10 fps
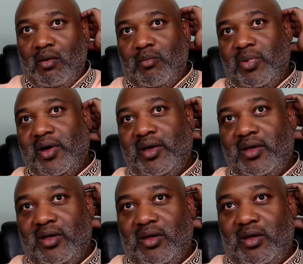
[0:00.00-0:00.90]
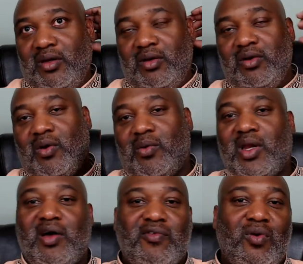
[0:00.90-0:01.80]
But you know what
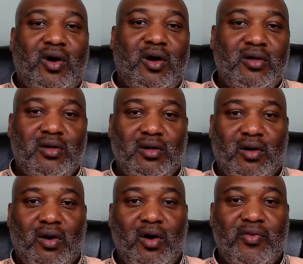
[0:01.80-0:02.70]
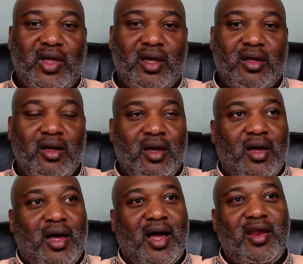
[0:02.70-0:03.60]
level you are on that.
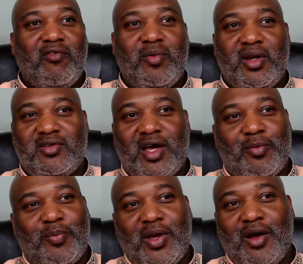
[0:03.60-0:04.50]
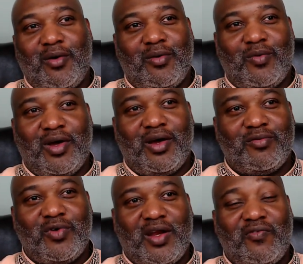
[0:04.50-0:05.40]
I've never been the type of parent where I'm
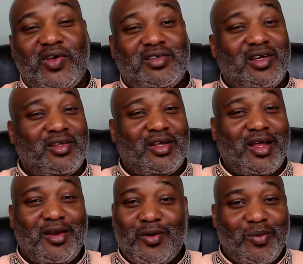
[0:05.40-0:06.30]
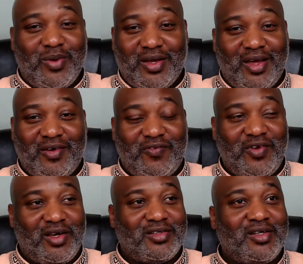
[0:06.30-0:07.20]
trying to fix something I know I really can't
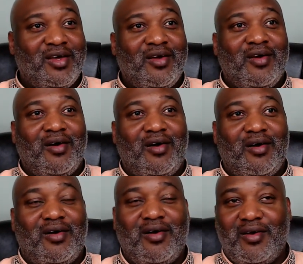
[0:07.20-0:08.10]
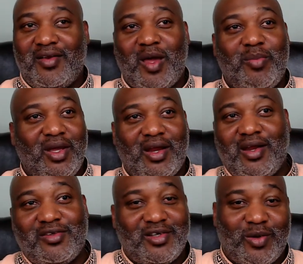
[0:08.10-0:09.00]
fix. That being, I
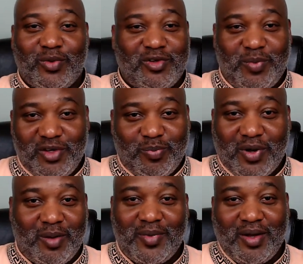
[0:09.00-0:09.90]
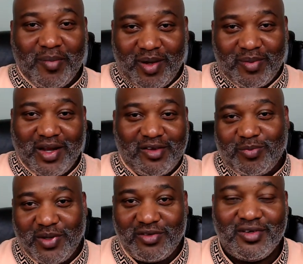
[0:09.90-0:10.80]
had a son with a speech problem. I mean, I'm not a
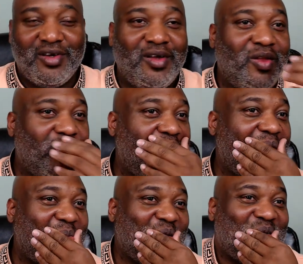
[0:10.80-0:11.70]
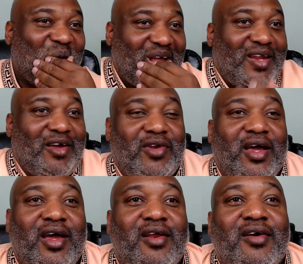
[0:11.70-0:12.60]
speech therapist, so I definitely
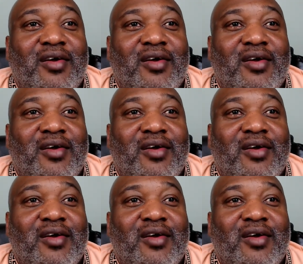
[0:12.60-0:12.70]
had